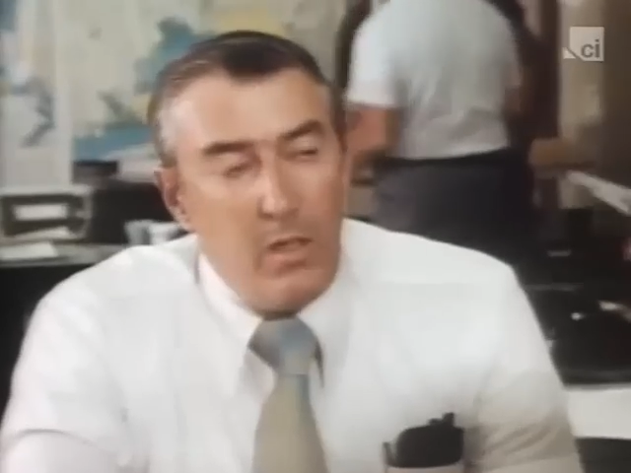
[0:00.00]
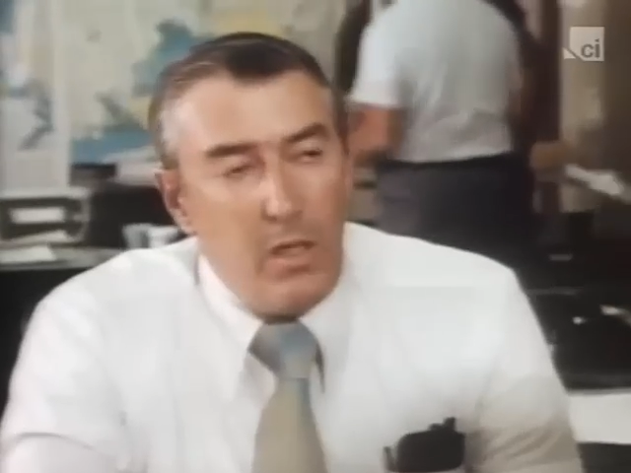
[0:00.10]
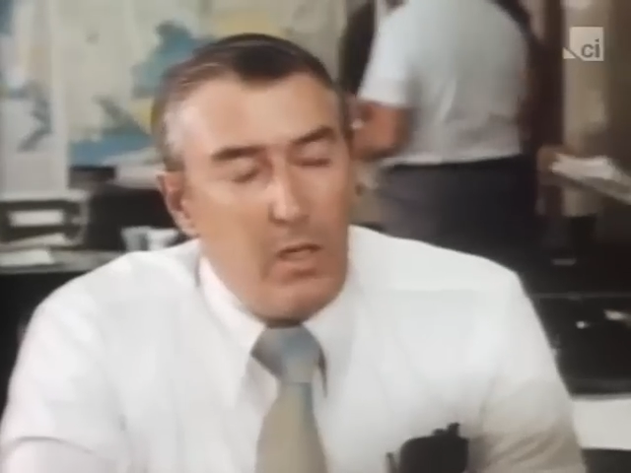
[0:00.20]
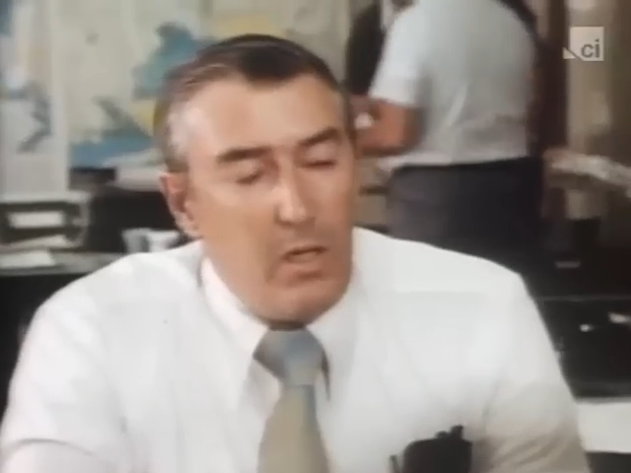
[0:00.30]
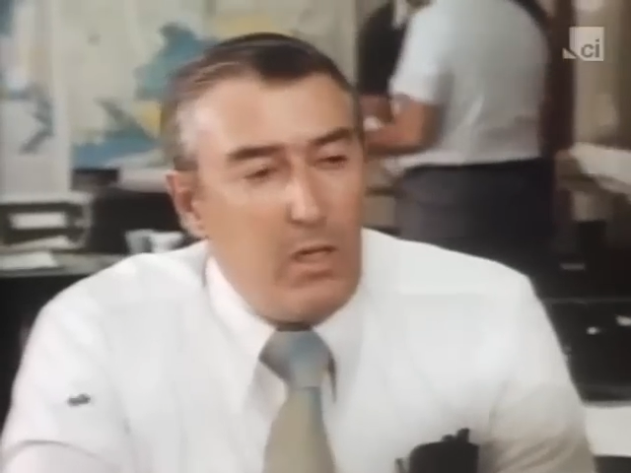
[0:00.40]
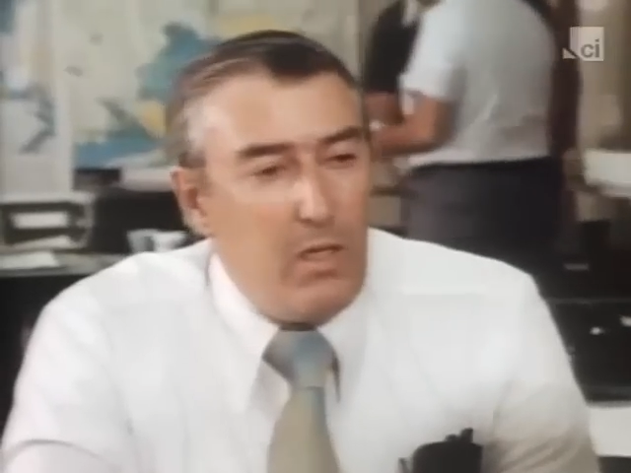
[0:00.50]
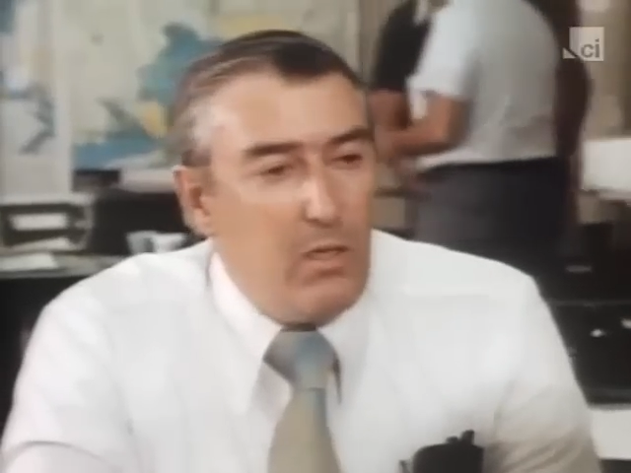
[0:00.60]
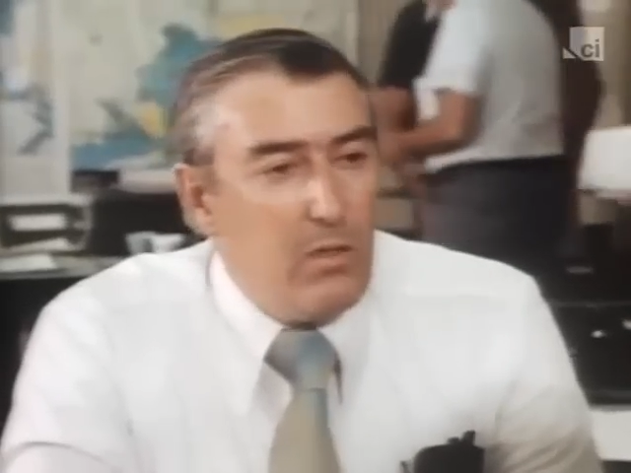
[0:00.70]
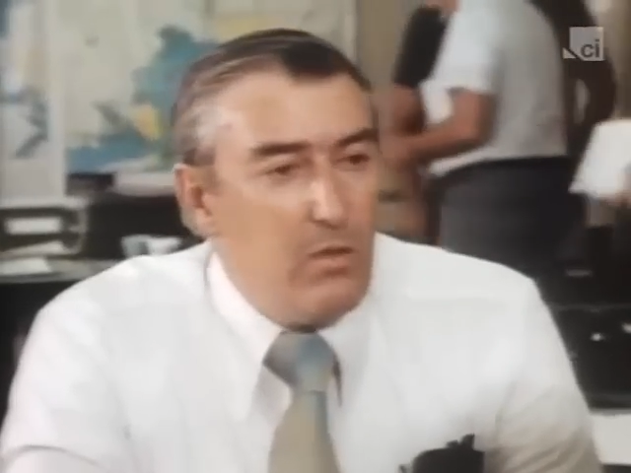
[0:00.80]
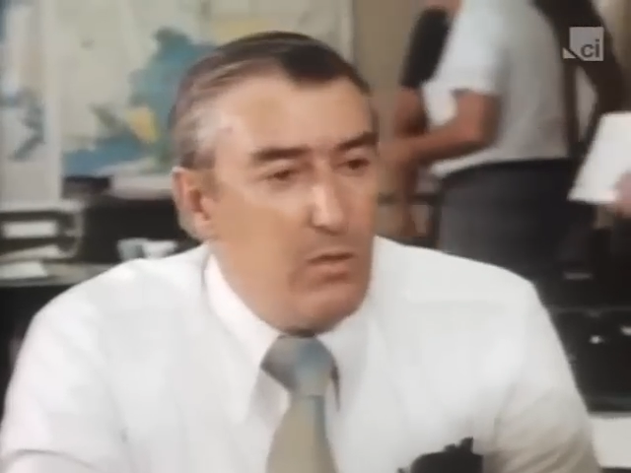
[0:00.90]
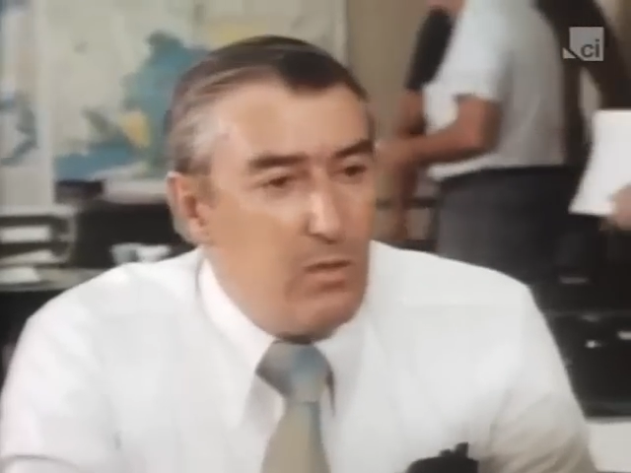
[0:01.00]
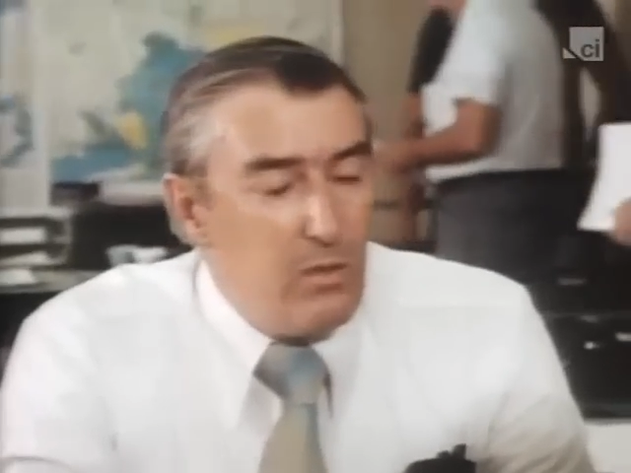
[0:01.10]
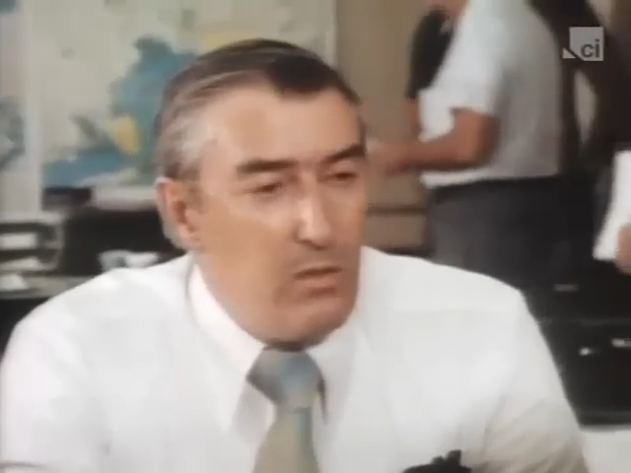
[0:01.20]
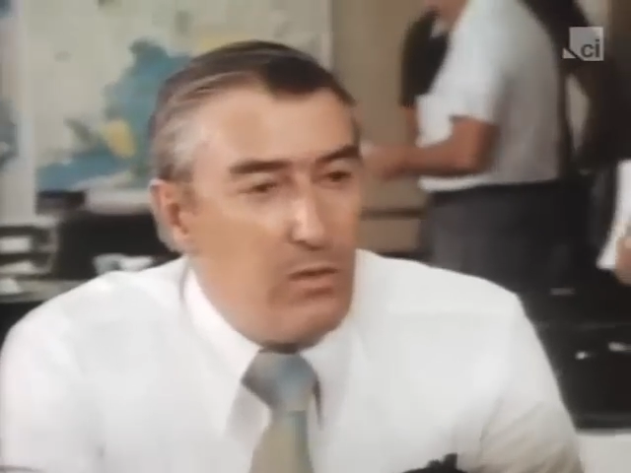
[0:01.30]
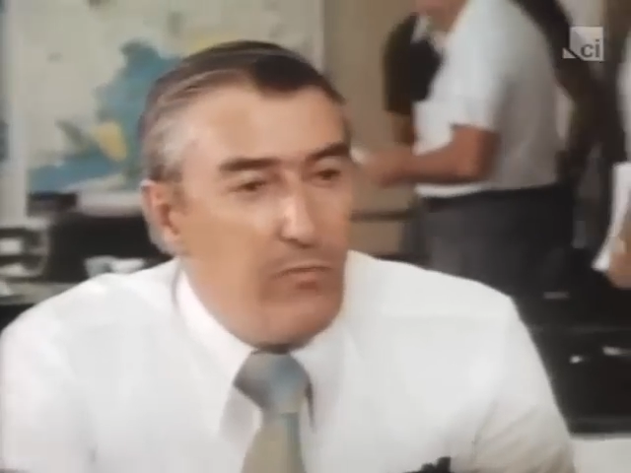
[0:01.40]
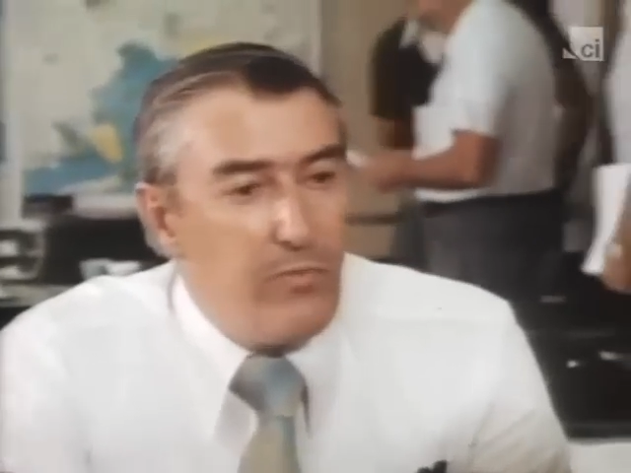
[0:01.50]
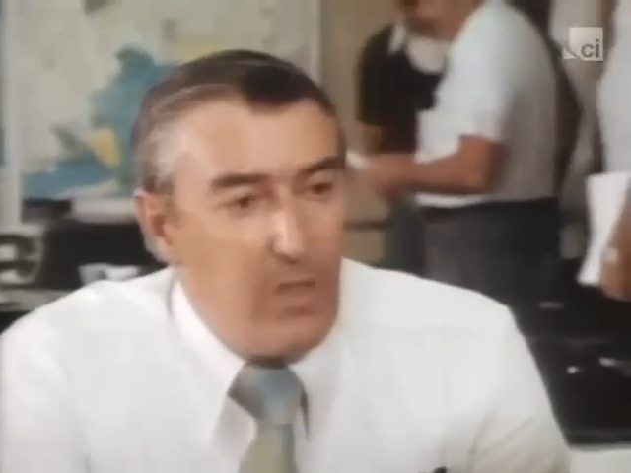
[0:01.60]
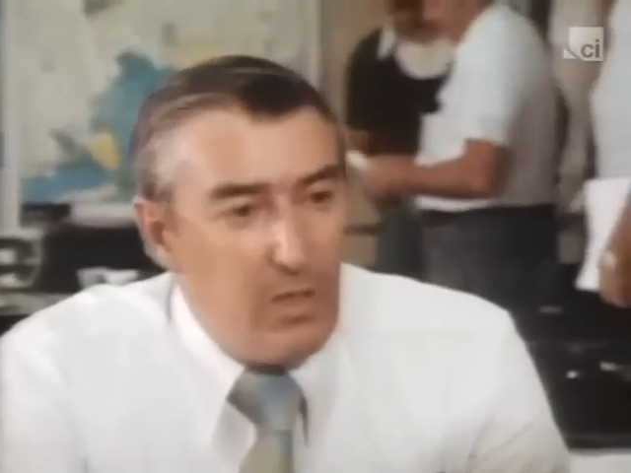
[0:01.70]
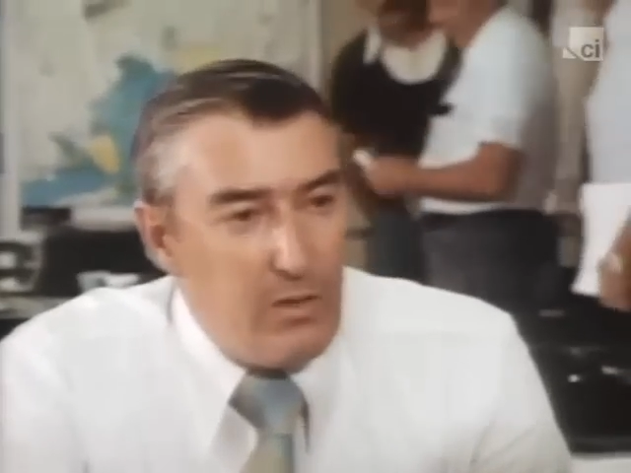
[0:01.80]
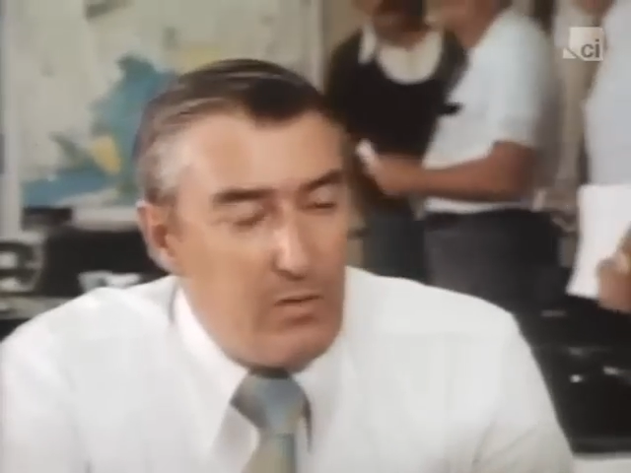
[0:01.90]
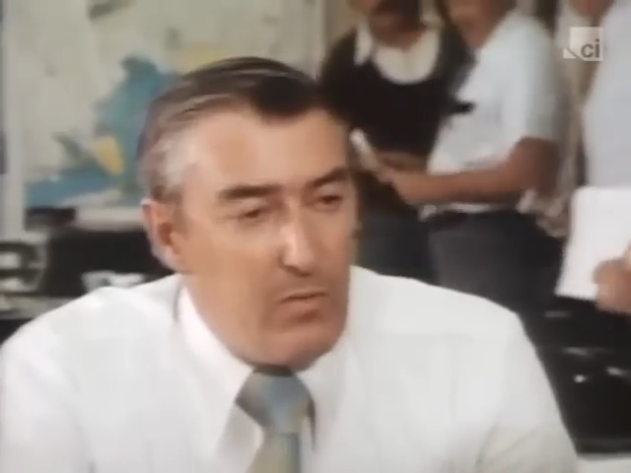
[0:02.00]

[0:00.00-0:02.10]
that any young girl and fella